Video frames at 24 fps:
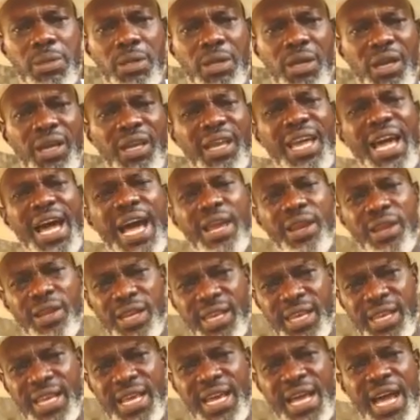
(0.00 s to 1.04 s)
1.5 gallons
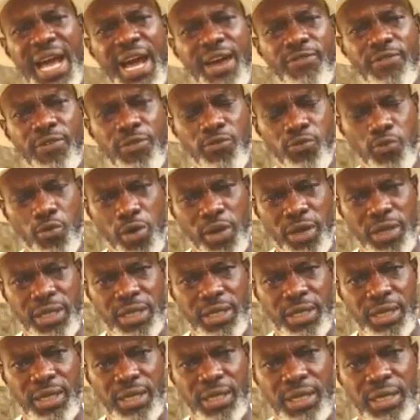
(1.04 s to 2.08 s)
of water.